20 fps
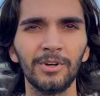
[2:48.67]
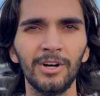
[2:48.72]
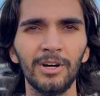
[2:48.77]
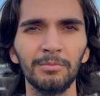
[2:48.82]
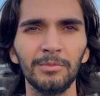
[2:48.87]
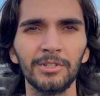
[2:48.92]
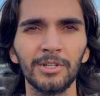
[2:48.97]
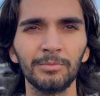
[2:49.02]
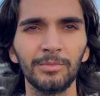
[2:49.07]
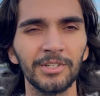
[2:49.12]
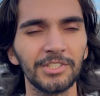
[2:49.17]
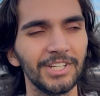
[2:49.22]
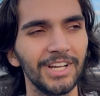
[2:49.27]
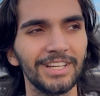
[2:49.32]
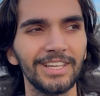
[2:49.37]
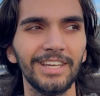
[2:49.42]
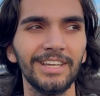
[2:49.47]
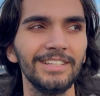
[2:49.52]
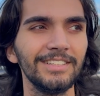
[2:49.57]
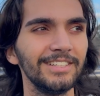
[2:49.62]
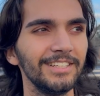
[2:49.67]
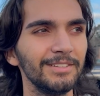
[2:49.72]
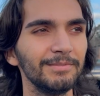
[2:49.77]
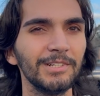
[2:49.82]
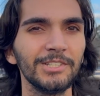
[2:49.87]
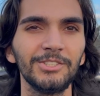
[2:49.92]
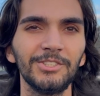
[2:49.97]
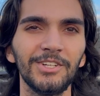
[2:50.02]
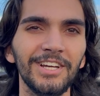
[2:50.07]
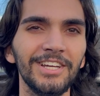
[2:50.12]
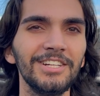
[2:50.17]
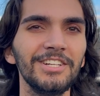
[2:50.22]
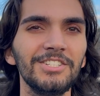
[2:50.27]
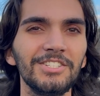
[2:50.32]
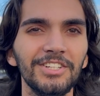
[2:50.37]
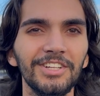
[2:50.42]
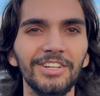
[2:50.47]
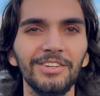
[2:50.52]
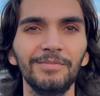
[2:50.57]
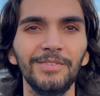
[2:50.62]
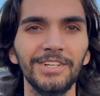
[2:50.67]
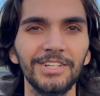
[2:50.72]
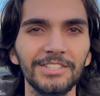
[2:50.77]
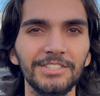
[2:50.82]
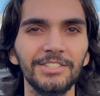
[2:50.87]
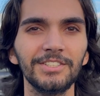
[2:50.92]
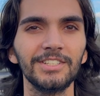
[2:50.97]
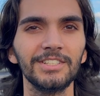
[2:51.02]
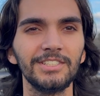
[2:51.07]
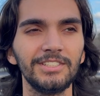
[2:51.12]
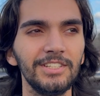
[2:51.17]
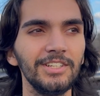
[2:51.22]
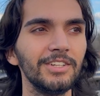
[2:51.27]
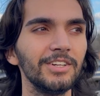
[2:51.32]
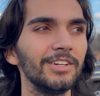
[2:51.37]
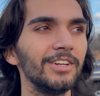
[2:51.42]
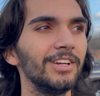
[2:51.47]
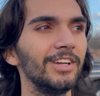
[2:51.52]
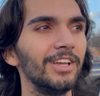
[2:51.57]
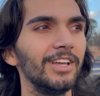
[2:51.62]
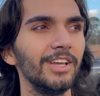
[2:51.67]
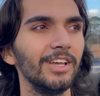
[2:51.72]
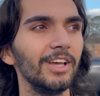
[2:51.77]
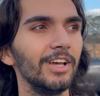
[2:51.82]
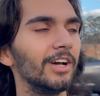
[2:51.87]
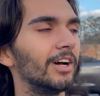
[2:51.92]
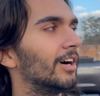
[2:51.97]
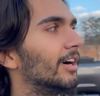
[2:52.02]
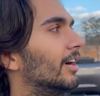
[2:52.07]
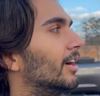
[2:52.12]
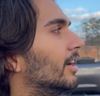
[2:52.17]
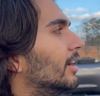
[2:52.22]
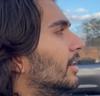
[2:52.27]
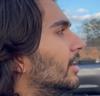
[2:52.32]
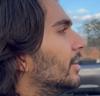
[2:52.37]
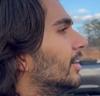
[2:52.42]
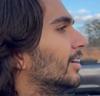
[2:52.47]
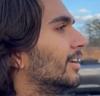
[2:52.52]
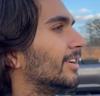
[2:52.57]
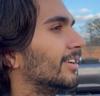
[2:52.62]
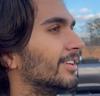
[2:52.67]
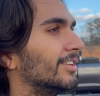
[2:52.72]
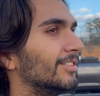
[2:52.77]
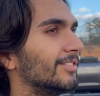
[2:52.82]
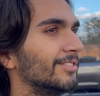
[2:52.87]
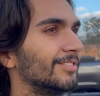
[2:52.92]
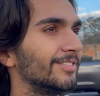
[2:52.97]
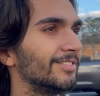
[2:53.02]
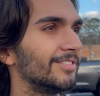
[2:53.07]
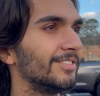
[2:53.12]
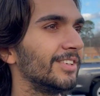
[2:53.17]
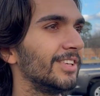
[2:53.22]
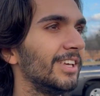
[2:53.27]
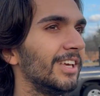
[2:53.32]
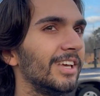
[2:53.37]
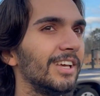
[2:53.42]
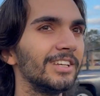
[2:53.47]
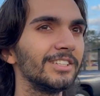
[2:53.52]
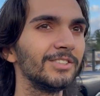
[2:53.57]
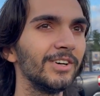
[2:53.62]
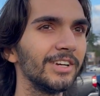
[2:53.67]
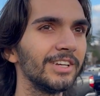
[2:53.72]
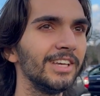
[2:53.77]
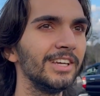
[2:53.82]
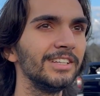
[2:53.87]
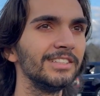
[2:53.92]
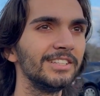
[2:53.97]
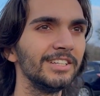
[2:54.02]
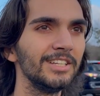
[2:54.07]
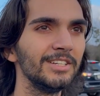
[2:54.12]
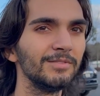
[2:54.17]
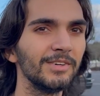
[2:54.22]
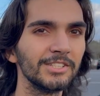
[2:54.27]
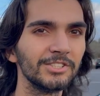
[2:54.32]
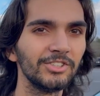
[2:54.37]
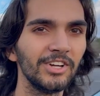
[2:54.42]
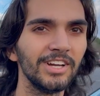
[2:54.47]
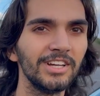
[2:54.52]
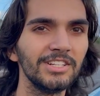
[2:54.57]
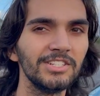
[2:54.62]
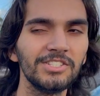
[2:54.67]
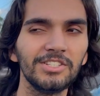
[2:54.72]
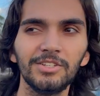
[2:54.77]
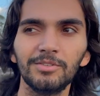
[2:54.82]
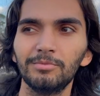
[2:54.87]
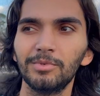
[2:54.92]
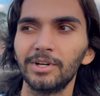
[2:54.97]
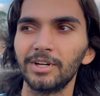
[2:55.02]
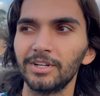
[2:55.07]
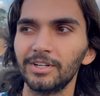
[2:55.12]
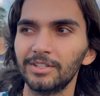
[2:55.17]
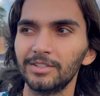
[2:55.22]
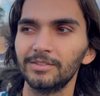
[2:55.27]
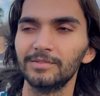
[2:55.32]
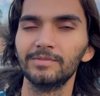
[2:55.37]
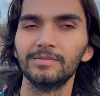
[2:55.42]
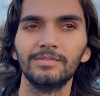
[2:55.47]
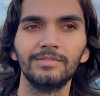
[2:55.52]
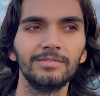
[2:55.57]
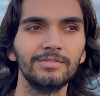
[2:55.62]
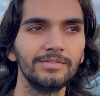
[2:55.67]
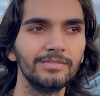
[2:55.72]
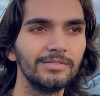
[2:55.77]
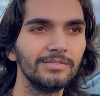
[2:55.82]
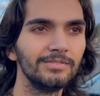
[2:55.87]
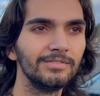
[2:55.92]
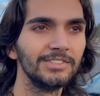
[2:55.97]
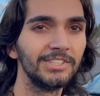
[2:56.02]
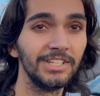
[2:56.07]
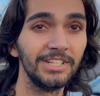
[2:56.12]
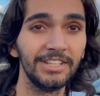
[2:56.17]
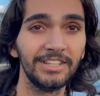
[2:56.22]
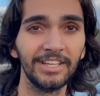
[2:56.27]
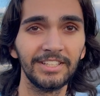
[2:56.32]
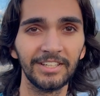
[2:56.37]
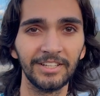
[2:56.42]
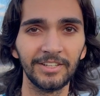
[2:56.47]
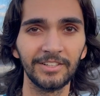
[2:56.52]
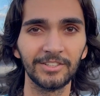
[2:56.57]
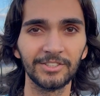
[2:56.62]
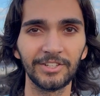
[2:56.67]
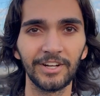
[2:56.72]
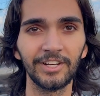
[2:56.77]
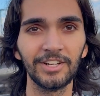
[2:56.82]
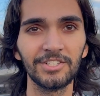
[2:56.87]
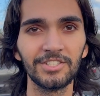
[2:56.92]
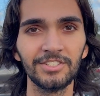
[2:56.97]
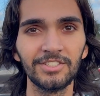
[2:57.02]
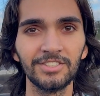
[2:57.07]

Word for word: I'm calm under pressure. I can't tell you my strategy. Oh, okay. All right, my bad. Seeker. Oh yeah, I forgot I am the seeker. Yeah. So oh shit. My strategy, but see, did they tell you the strategy?